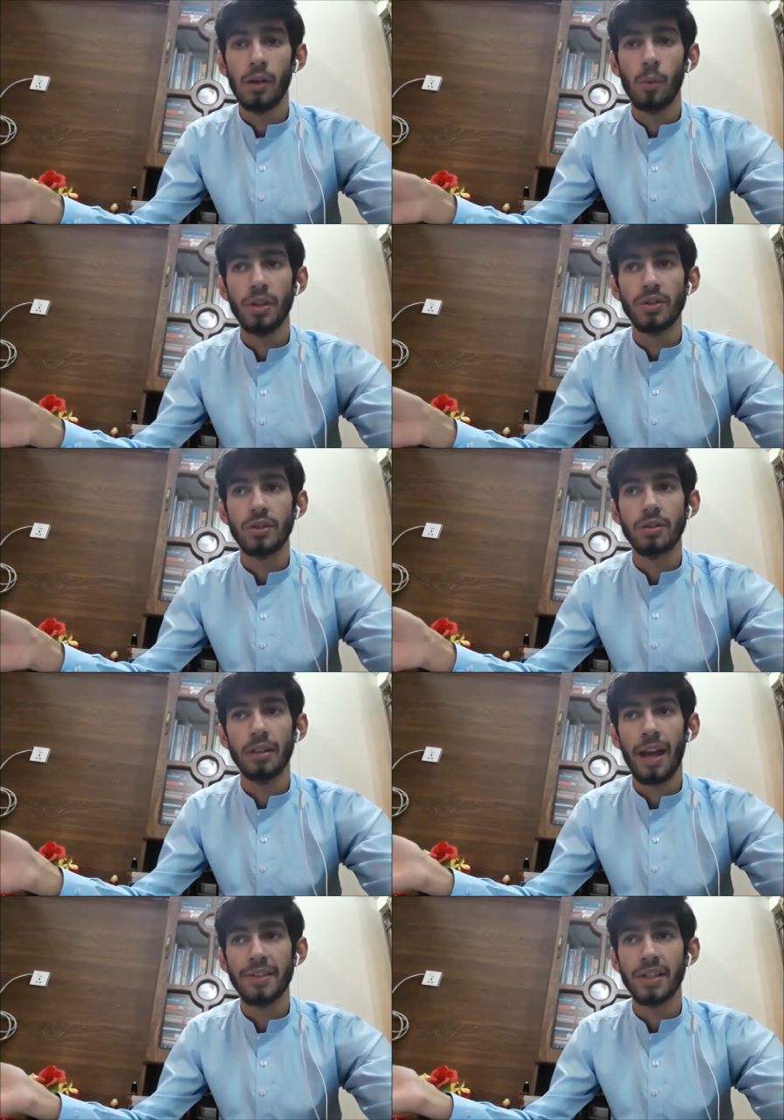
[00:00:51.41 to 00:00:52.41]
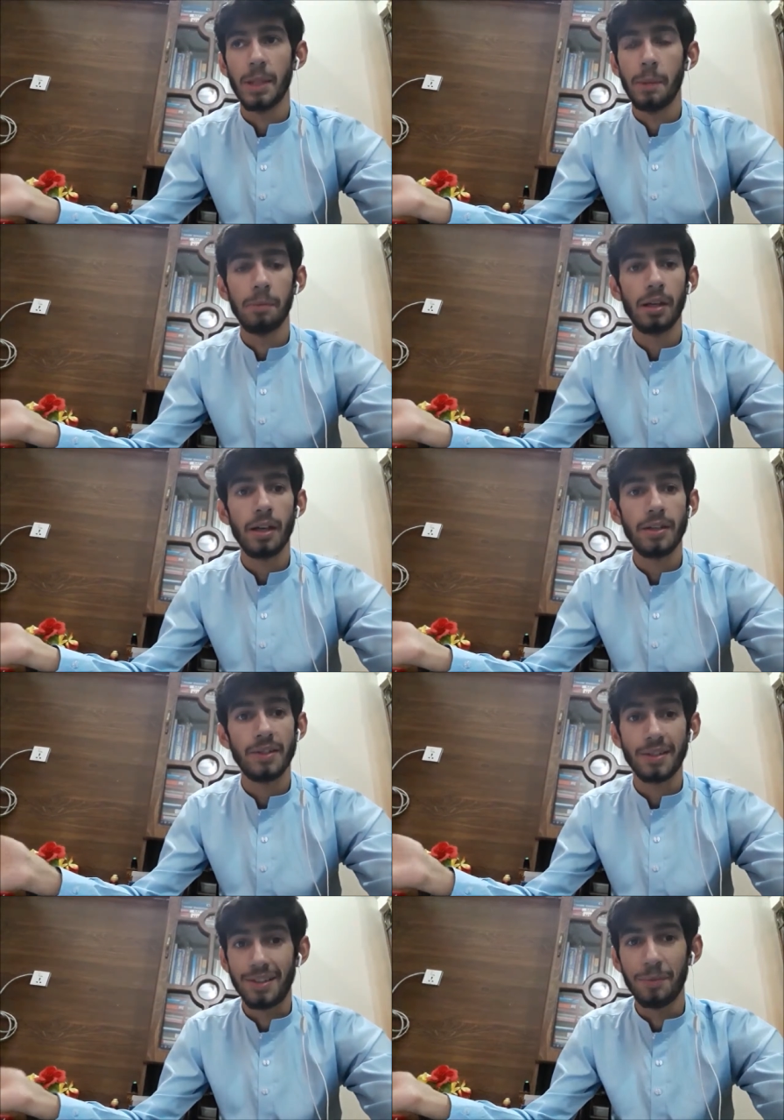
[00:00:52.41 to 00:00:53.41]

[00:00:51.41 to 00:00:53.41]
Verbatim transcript: which, as the name implies, is a